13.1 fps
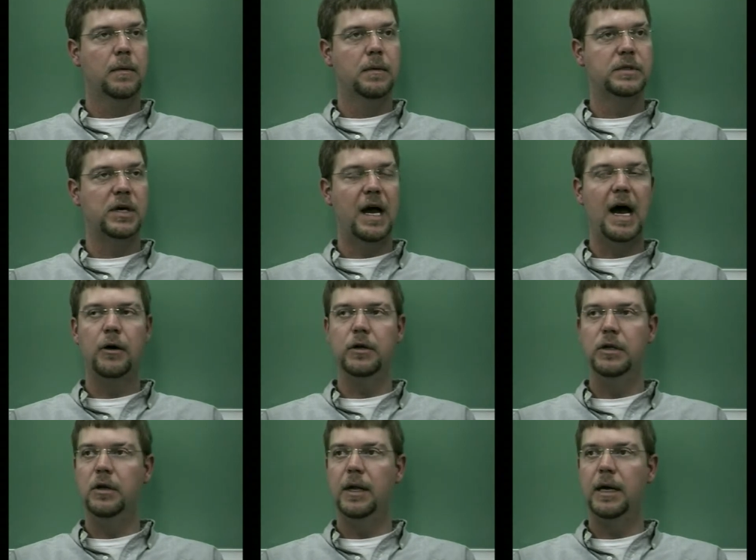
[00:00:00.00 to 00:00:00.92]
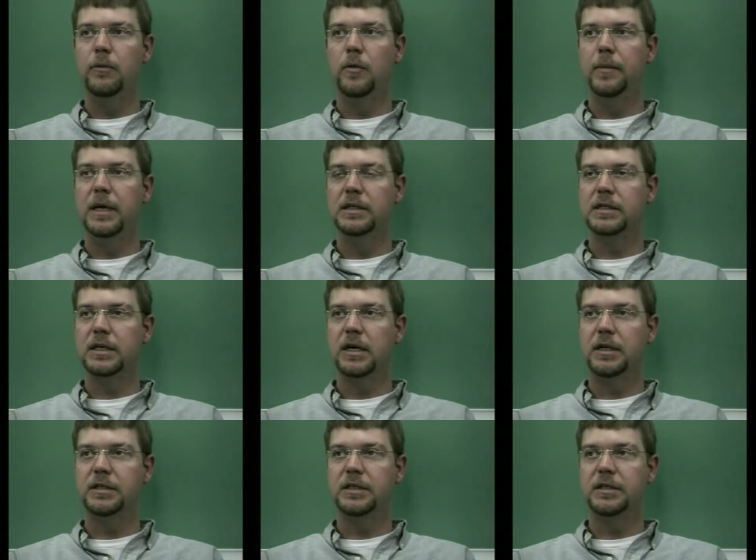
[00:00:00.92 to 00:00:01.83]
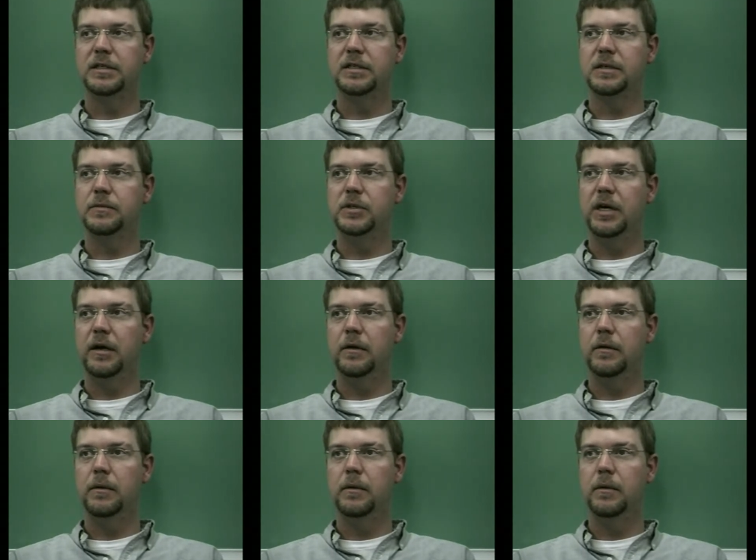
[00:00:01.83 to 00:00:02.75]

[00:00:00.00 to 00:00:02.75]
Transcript: So how can you label me as a conscientious objector?